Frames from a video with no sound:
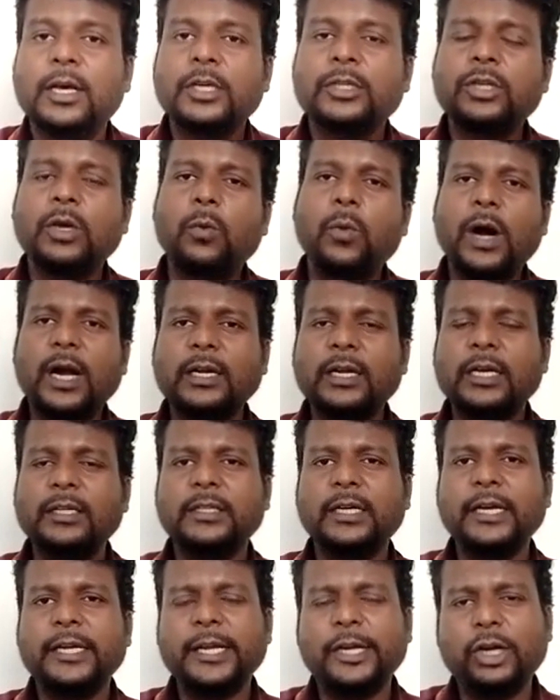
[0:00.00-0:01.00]
So, what are
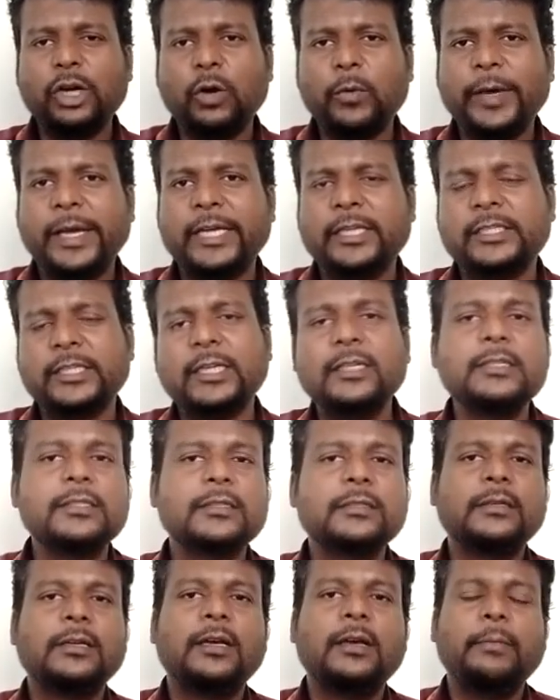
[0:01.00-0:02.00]
the
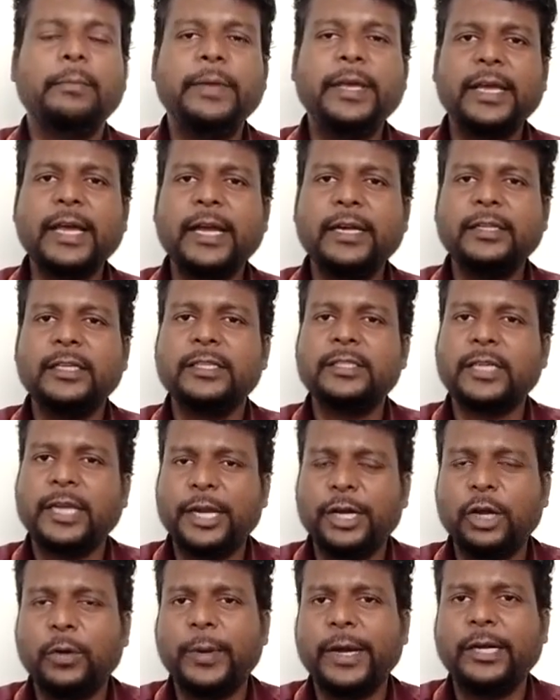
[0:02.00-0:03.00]
innovations behind this
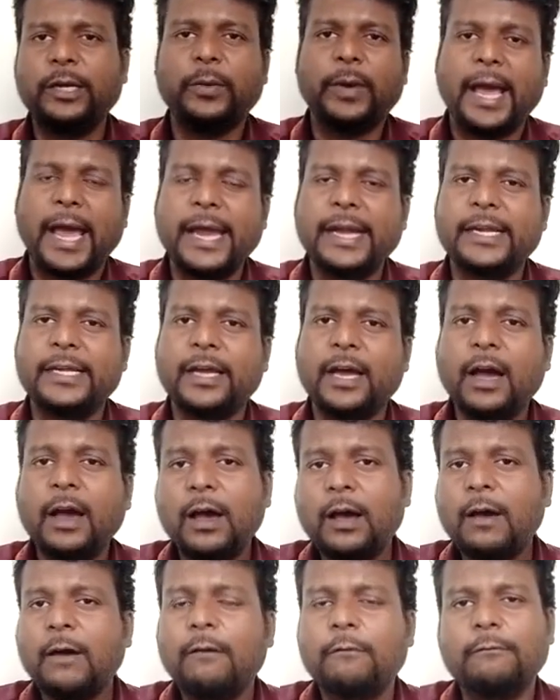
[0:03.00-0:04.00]
innovative
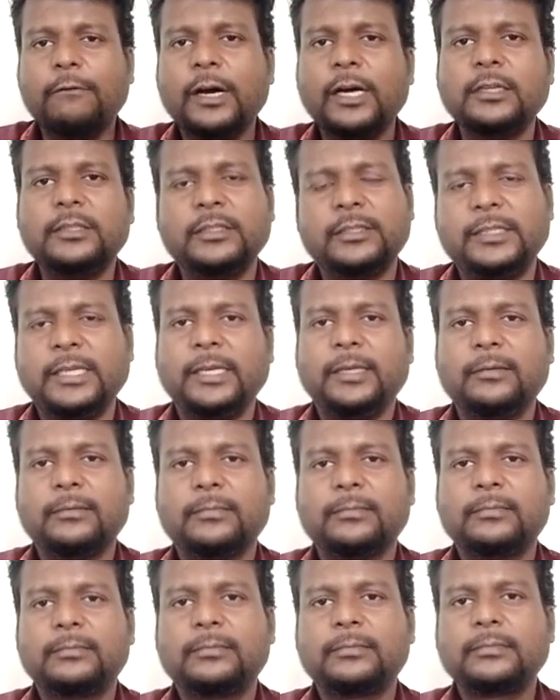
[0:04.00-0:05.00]
idea, Word C?
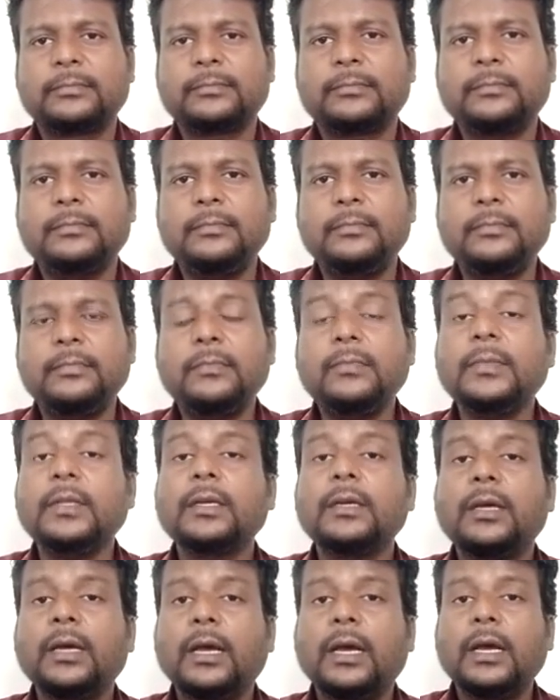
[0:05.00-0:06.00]

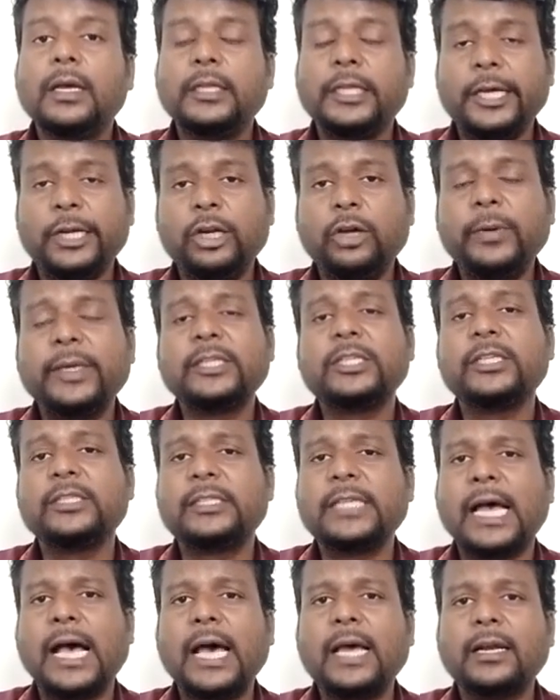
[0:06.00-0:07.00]
The
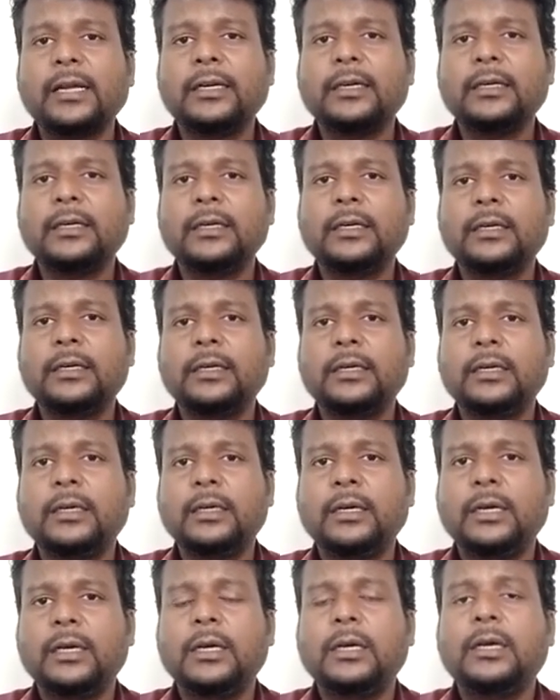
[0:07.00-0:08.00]
innovations are,
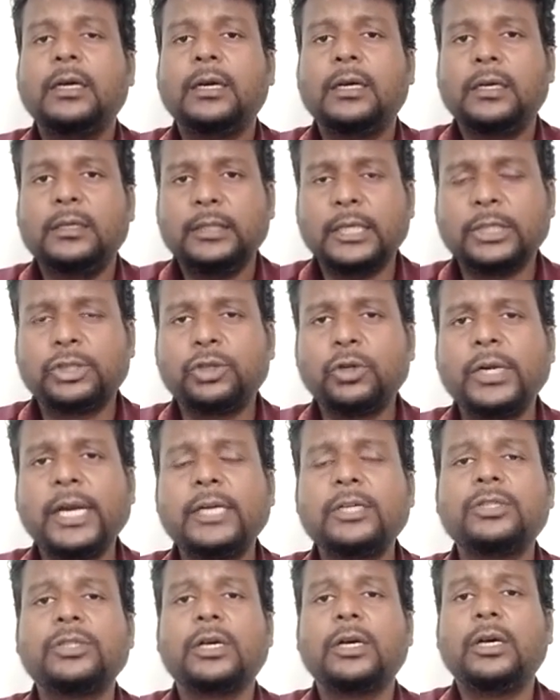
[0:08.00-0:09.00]
the
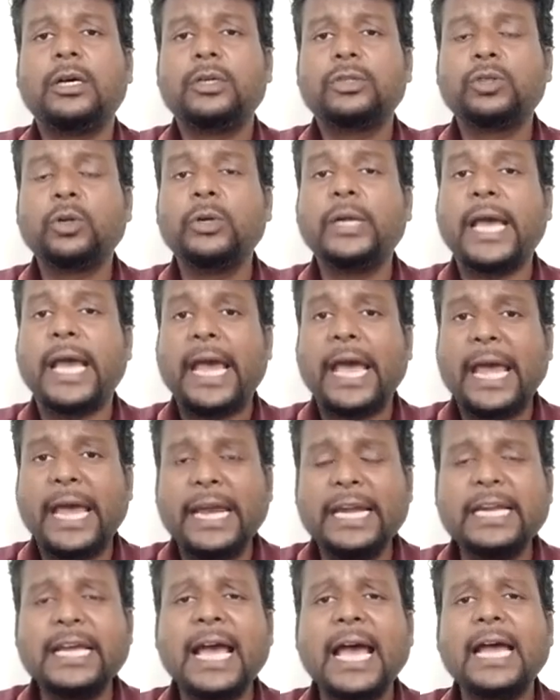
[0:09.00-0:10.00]
students should
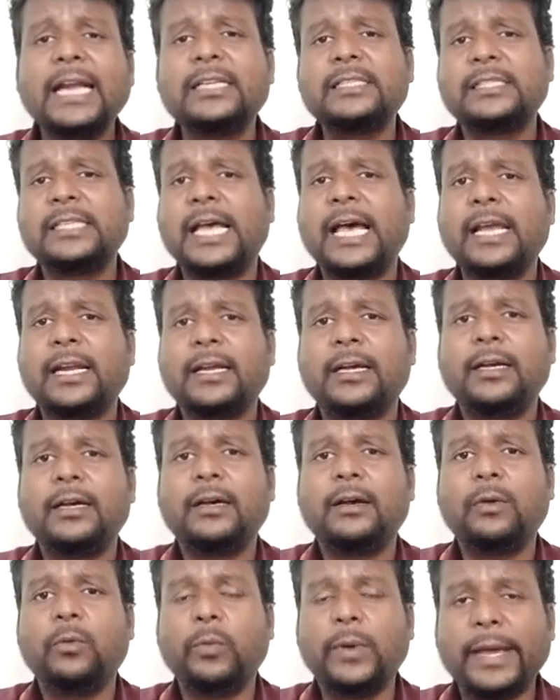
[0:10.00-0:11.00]
enhance
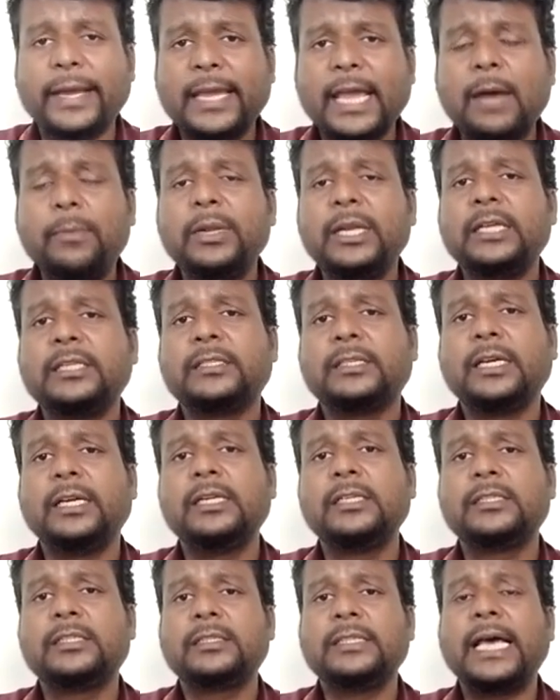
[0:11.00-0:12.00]
their vocabulary
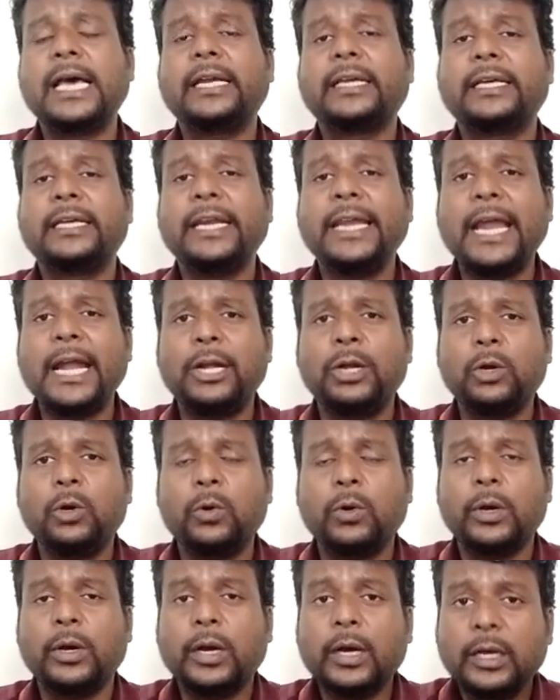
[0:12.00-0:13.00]
skills, their
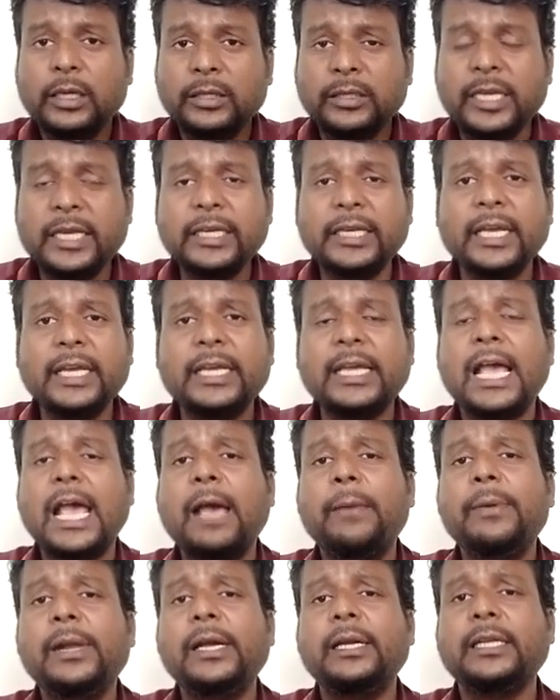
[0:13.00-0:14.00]
creative thinking
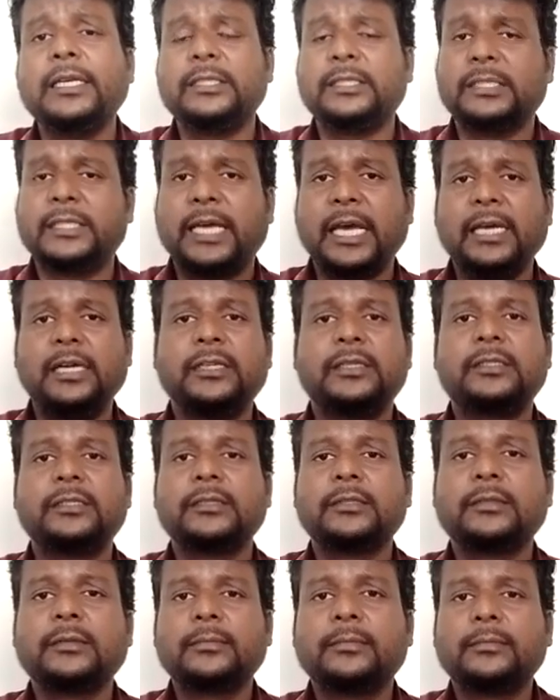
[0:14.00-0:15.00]
ability
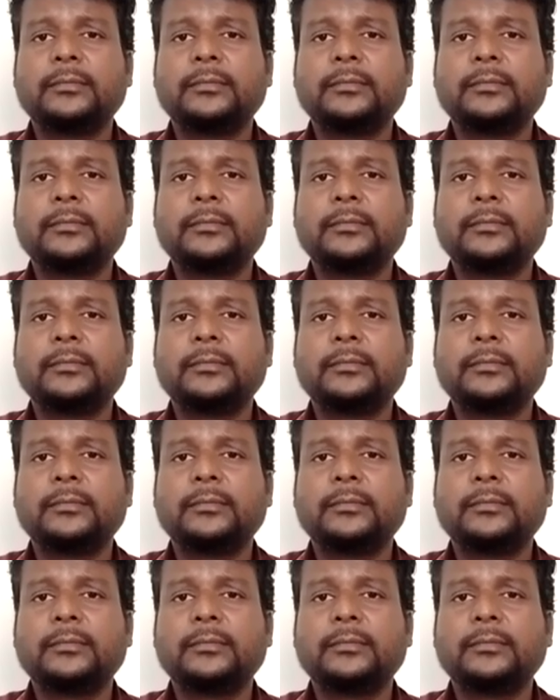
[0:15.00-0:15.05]
skills,